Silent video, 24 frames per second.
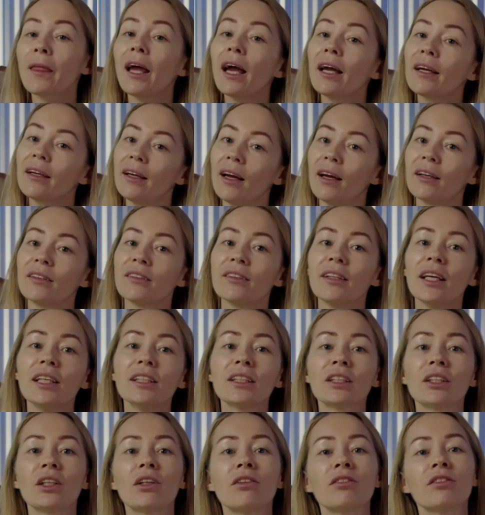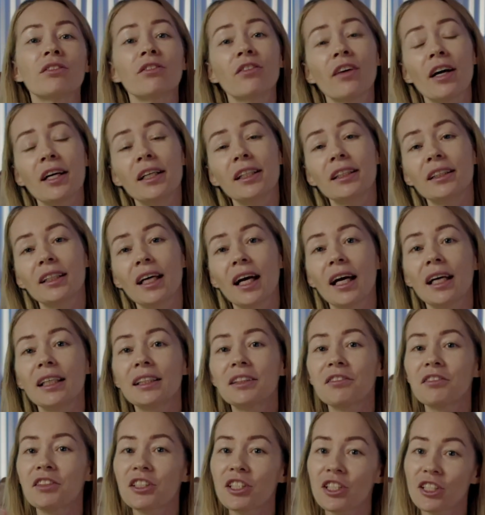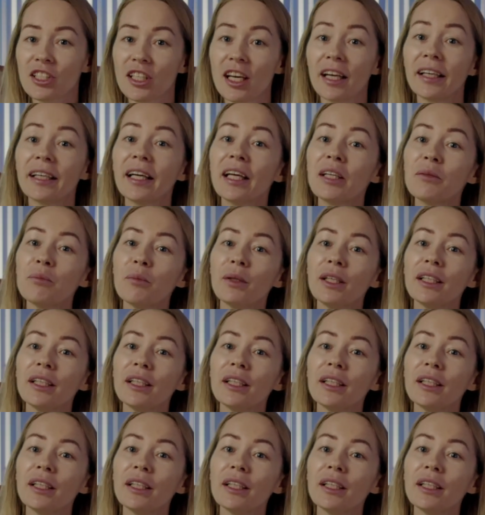Again, they served very nice vegetarian